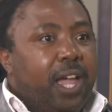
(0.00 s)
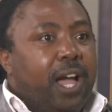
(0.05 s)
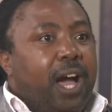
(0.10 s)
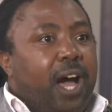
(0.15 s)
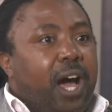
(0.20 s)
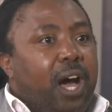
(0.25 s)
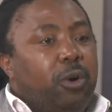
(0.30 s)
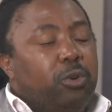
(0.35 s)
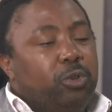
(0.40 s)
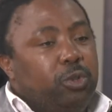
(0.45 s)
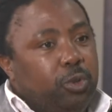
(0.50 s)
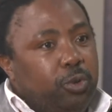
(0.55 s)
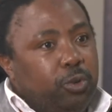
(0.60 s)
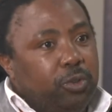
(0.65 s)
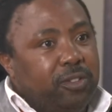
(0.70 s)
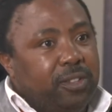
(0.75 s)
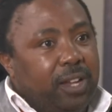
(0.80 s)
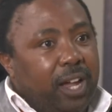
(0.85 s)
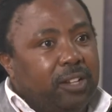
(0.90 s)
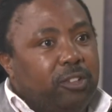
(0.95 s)
how do you
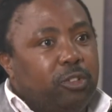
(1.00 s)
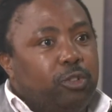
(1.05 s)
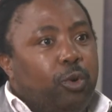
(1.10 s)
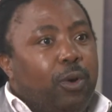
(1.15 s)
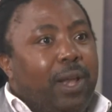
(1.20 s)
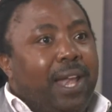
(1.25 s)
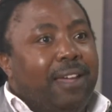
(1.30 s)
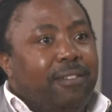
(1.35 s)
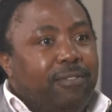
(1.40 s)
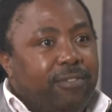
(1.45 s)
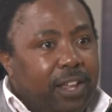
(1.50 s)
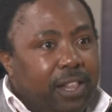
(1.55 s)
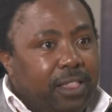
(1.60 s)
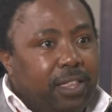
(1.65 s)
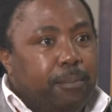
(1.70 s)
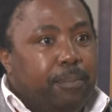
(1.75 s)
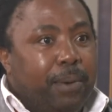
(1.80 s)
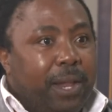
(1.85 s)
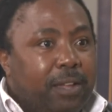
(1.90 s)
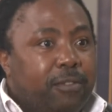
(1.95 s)
start to level the
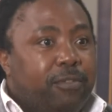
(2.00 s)
playing